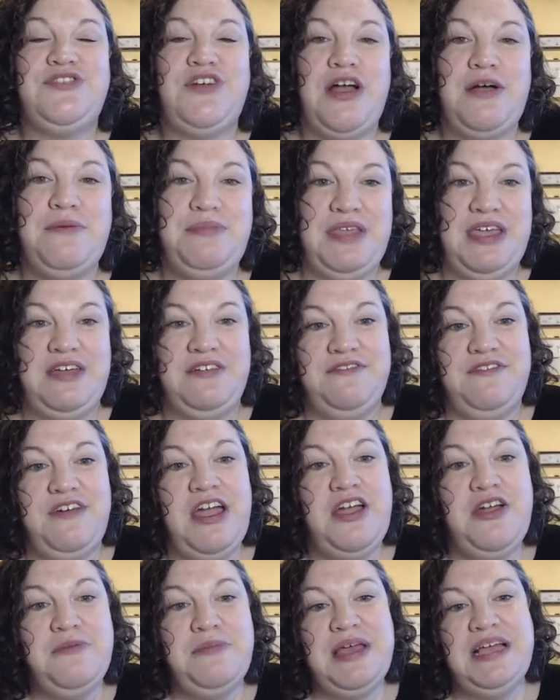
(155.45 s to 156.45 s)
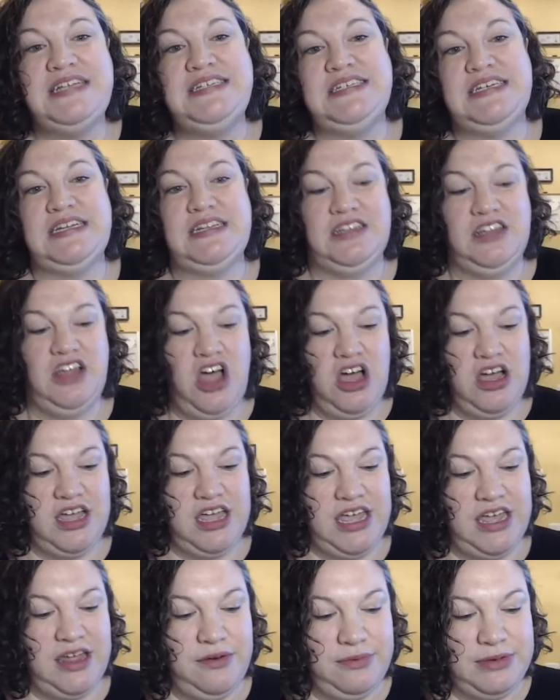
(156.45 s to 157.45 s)
from the environment and
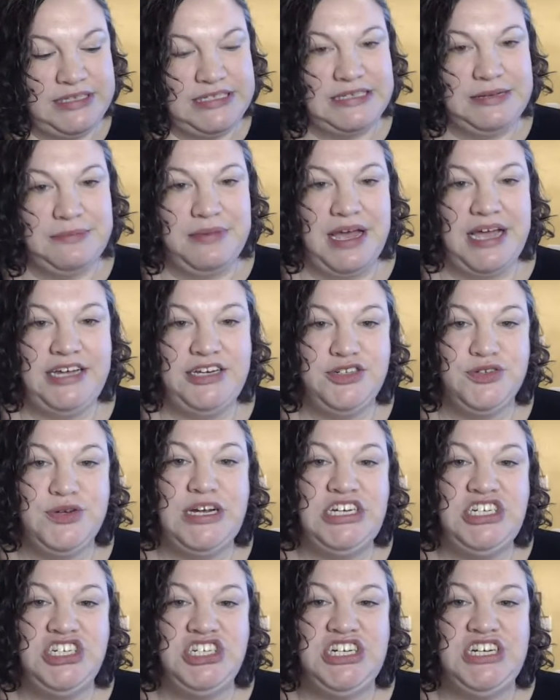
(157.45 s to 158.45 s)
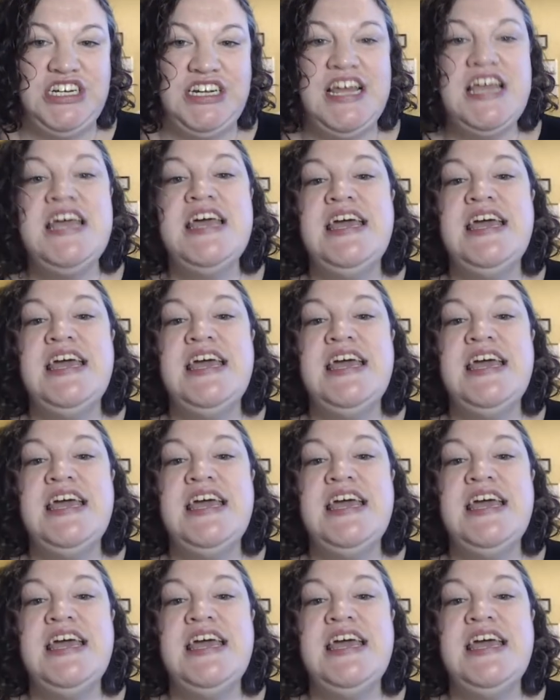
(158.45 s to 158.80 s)
lock in with some hydration,